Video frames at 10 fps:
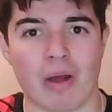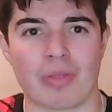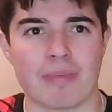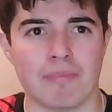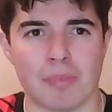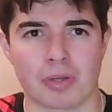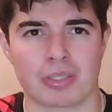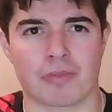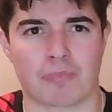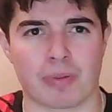It must
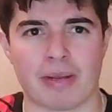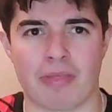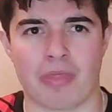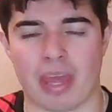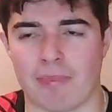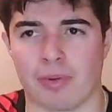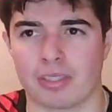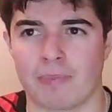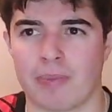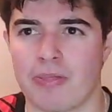have been
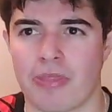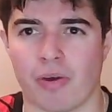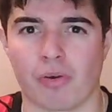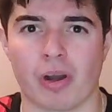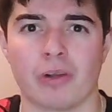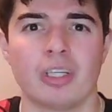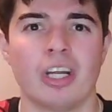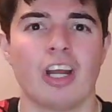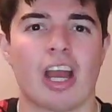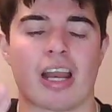thorough,
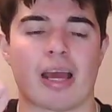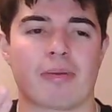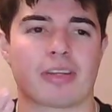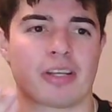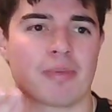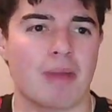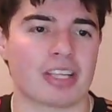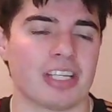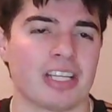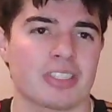and I can
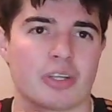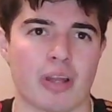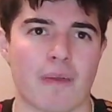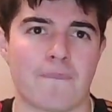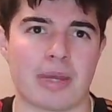imagine it's going to